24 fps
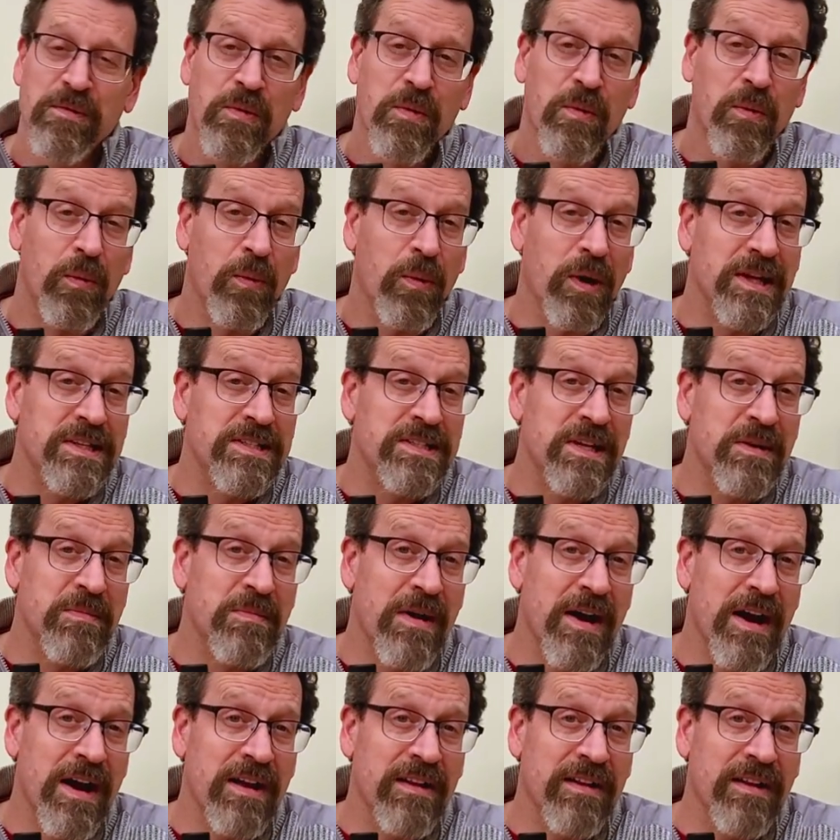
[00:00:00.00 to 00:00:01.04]
What's in
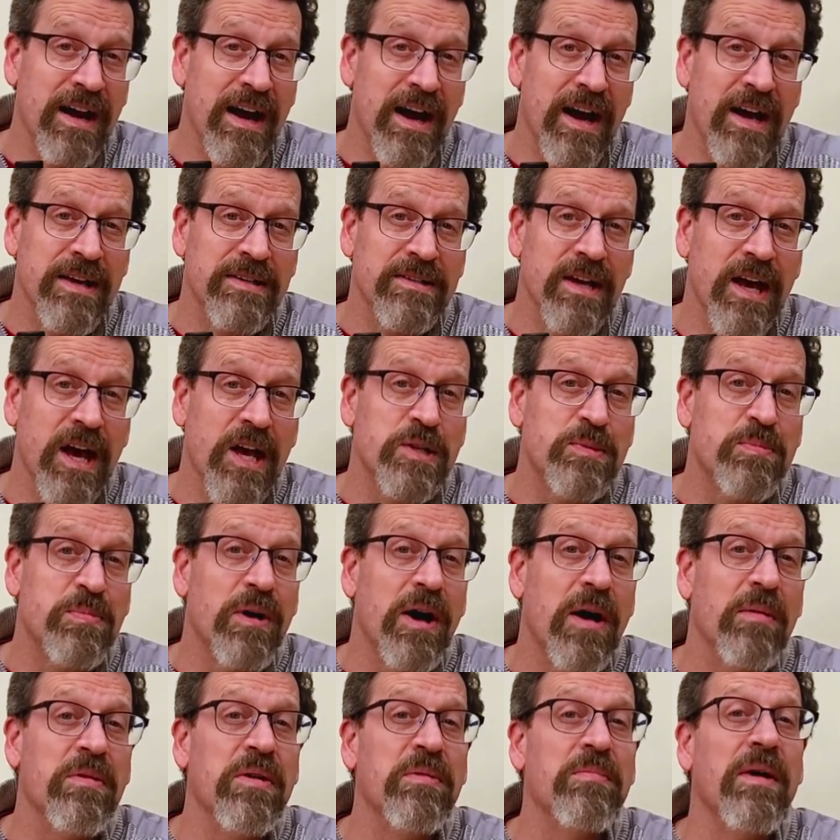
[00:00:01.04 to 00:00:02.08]
my glass as
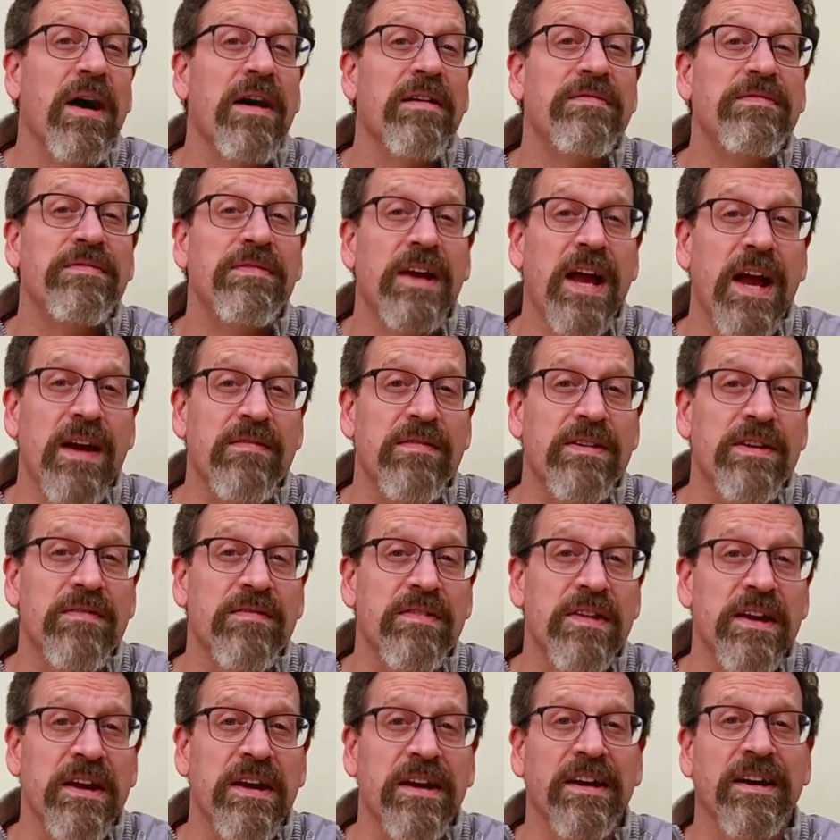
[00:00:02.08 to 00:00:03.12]
probably my favorite of
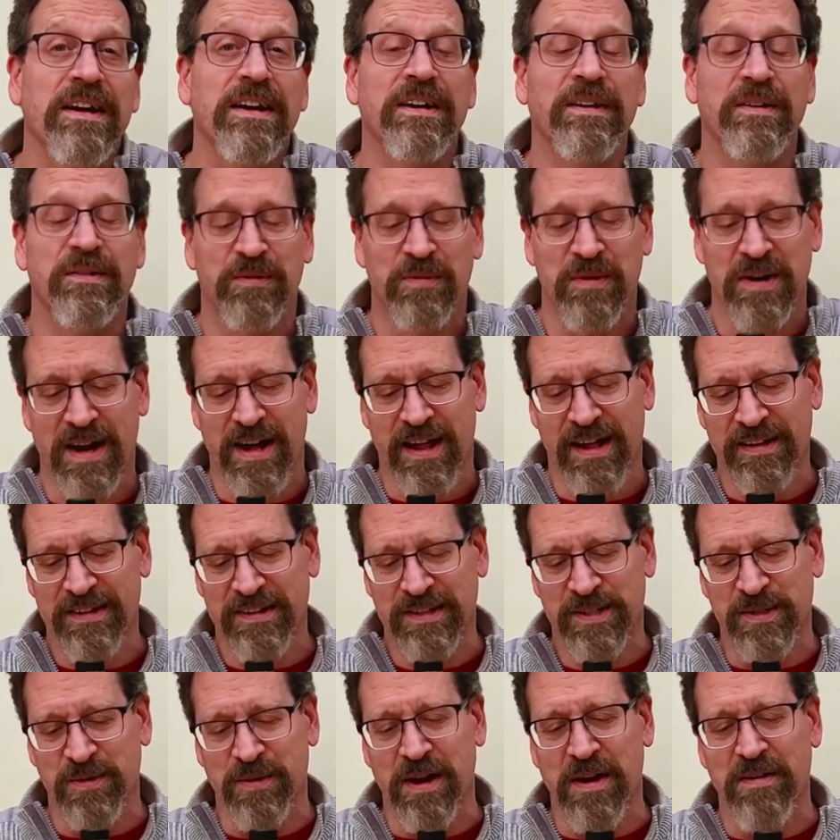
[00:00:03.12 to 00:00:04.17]
the year? Well,
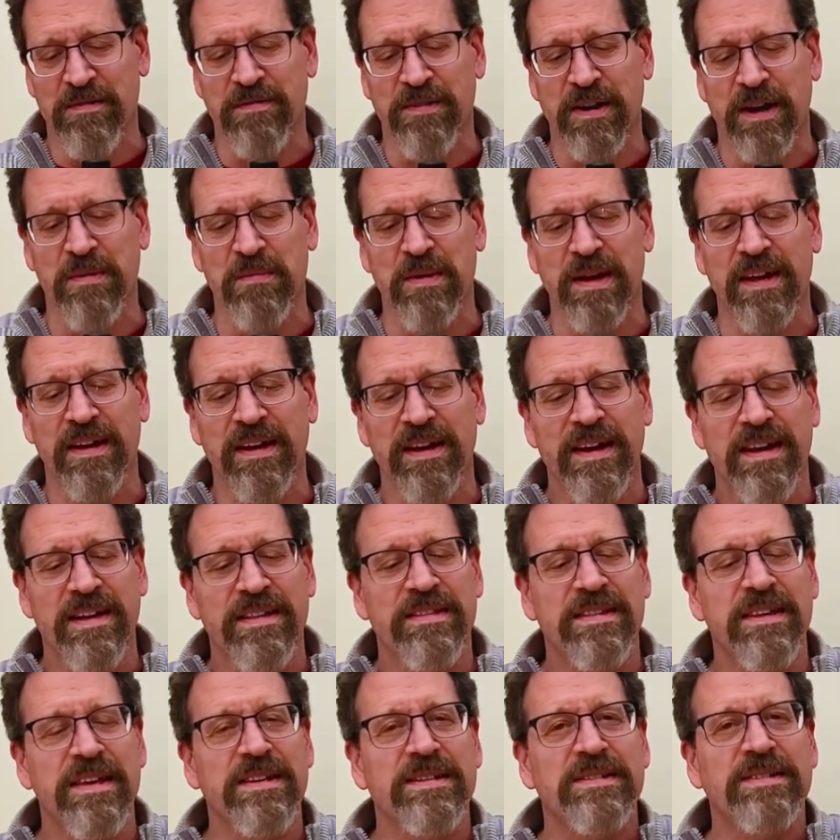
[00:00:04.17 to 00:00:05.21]
it's right in front of me.
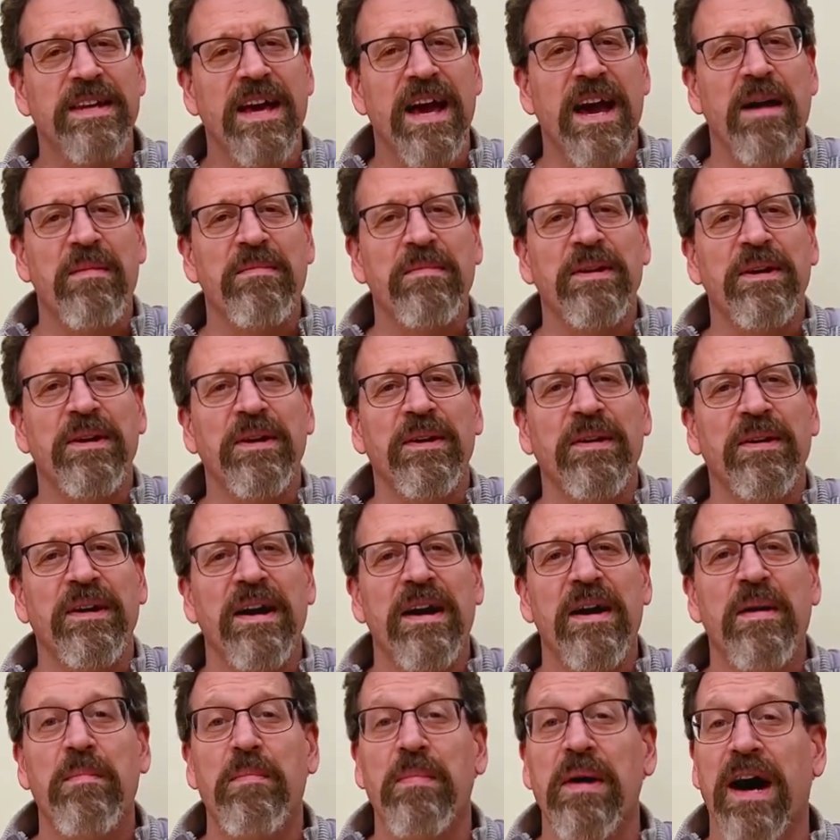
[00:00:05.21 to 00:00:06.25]
This Tamdu
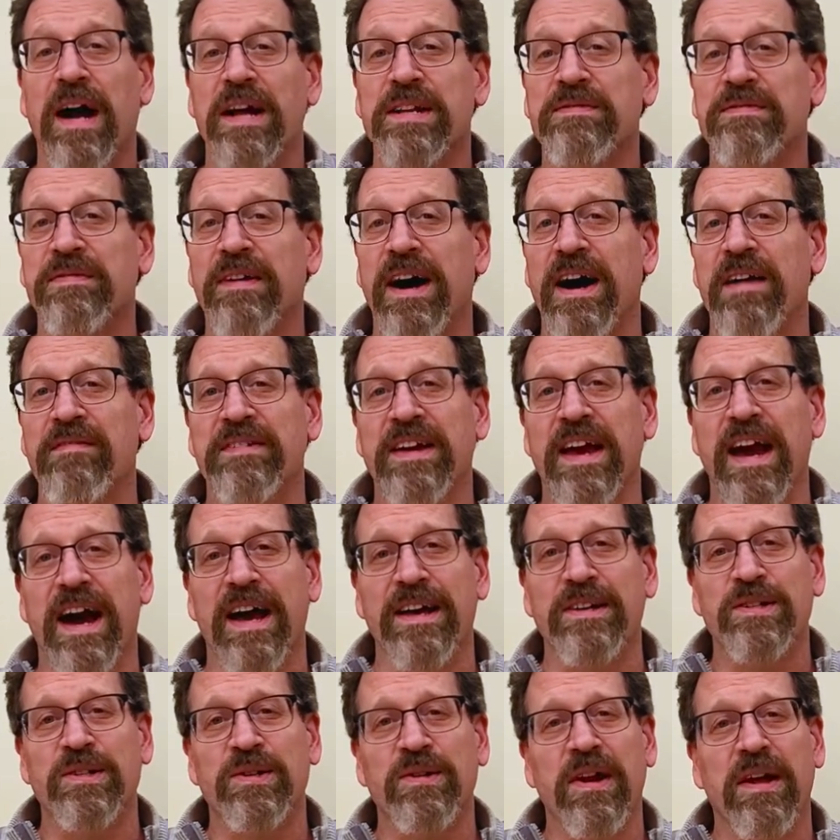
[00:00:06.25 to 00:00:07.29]
Batch 5
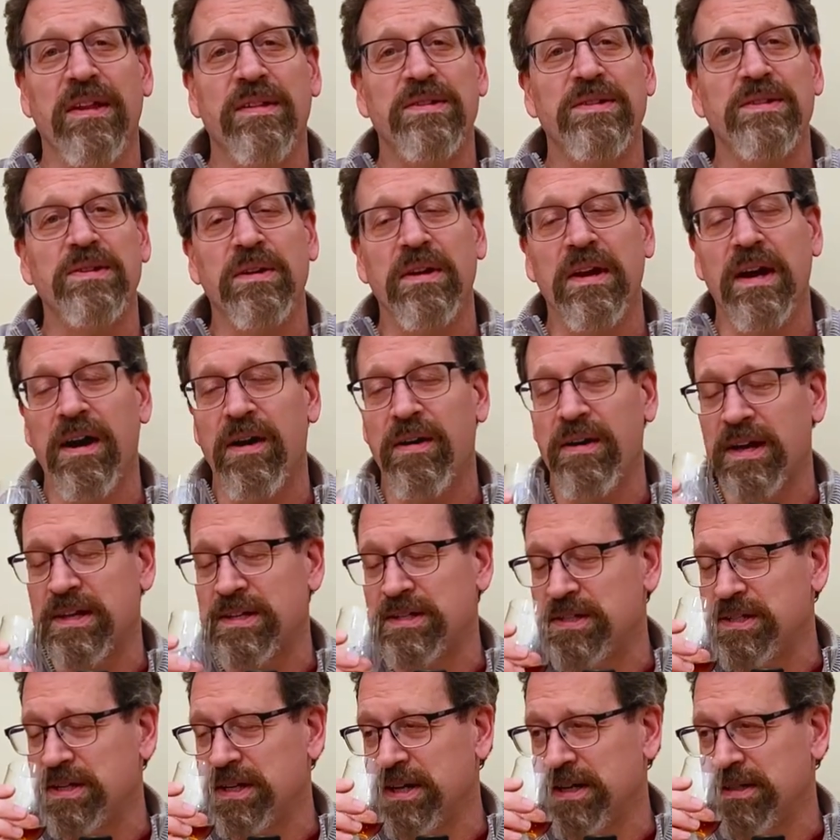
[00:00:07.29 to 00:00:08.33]
Cask Strength stood out as
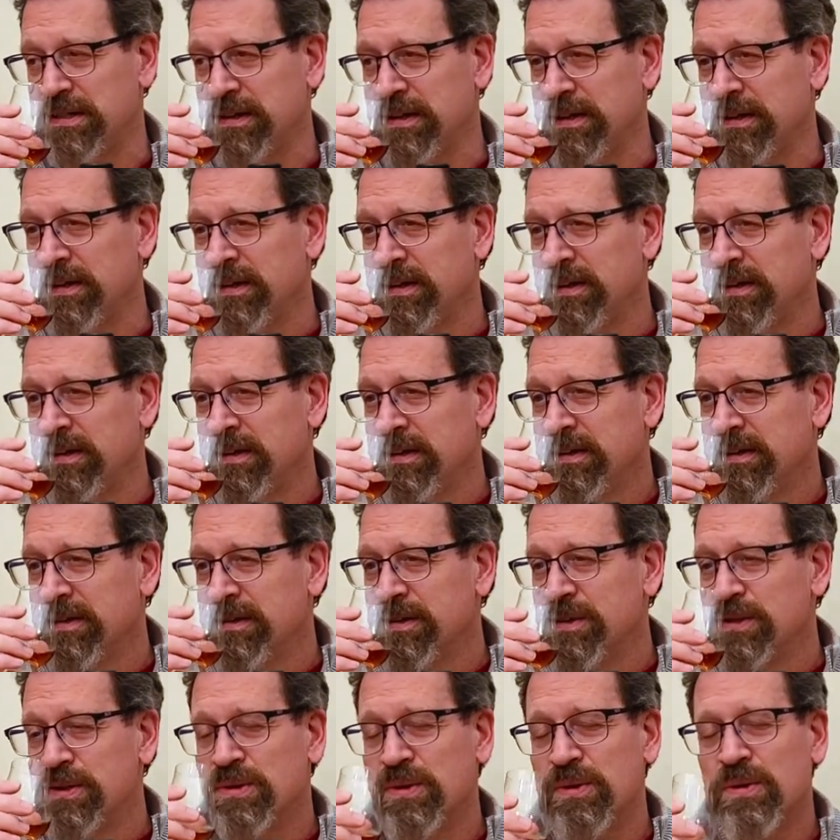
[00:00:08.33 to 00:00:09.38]
just
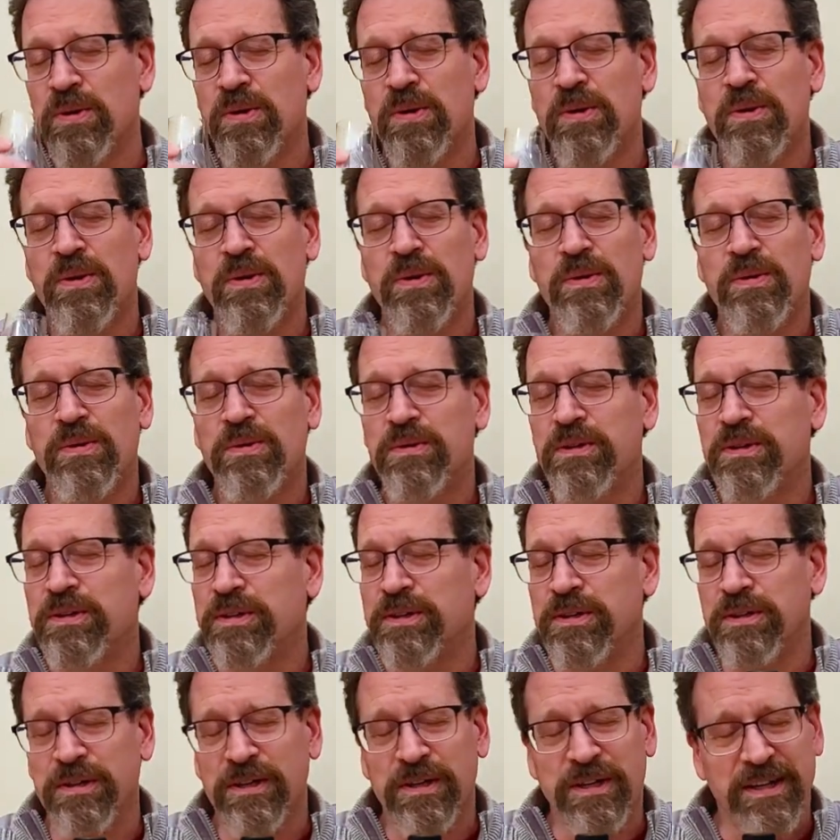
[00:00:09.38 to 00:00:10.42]
so
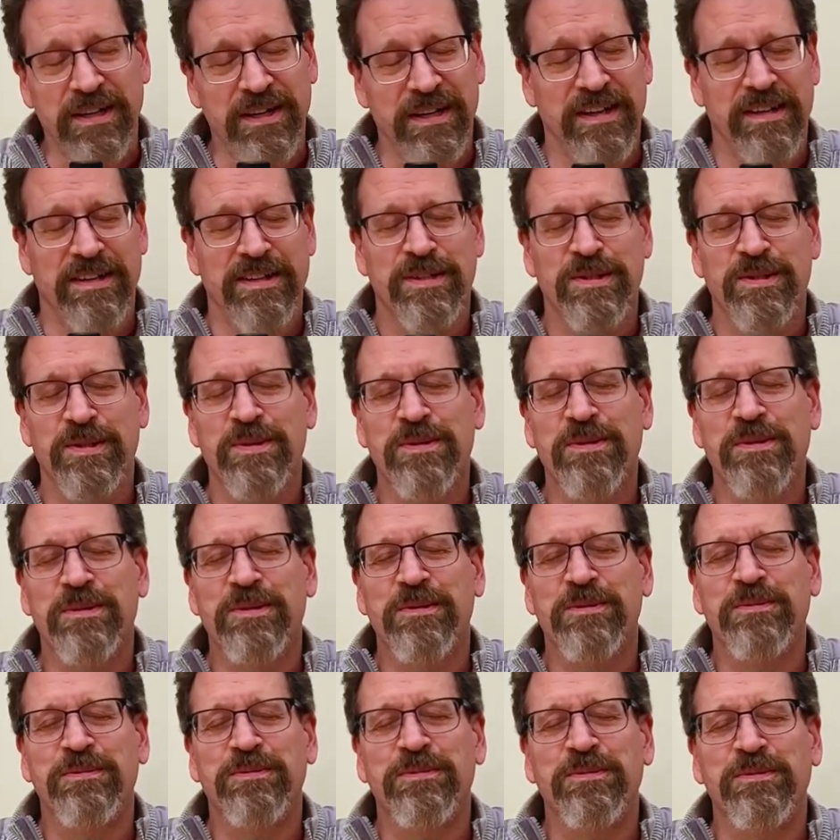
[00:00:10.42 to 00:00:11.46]
good, so
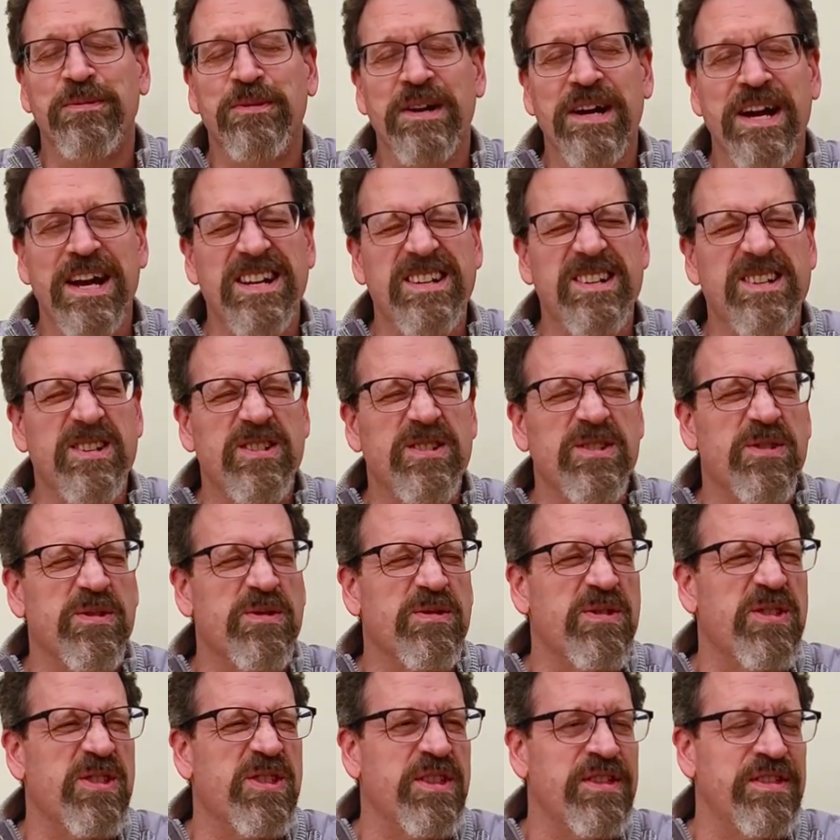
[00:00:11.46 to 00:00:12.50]
rich, so
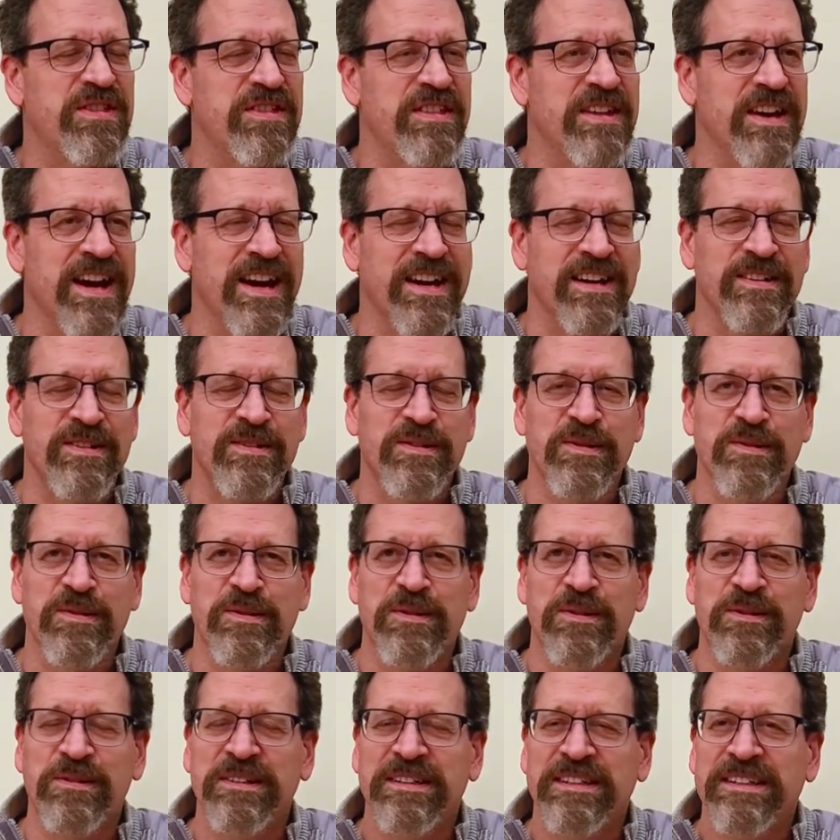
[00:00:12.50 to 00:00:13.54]
thick,
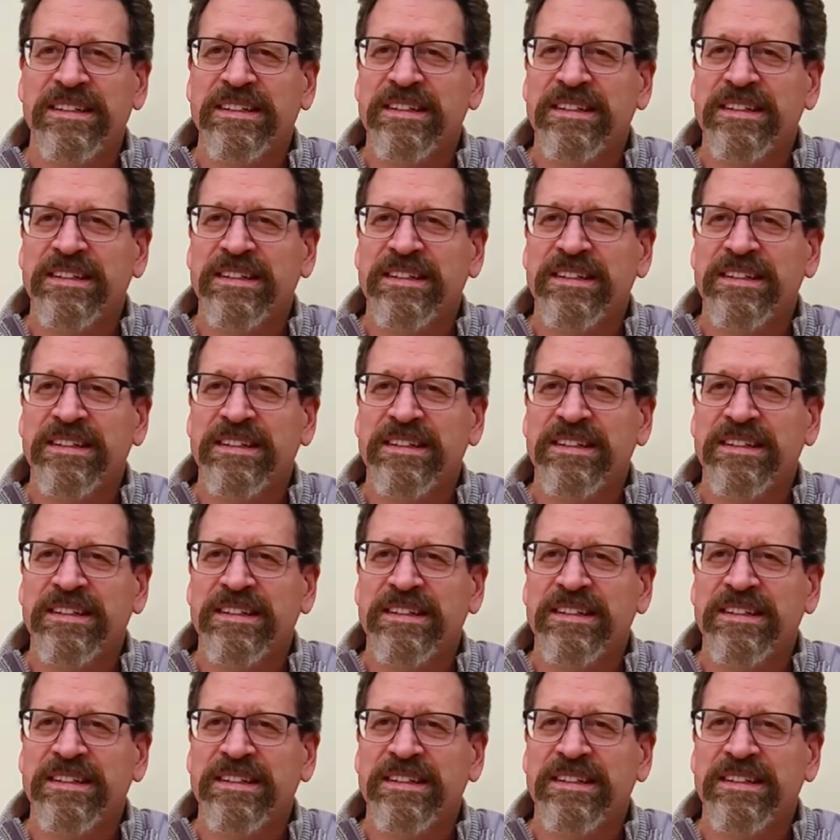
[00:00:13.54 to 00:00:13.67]
so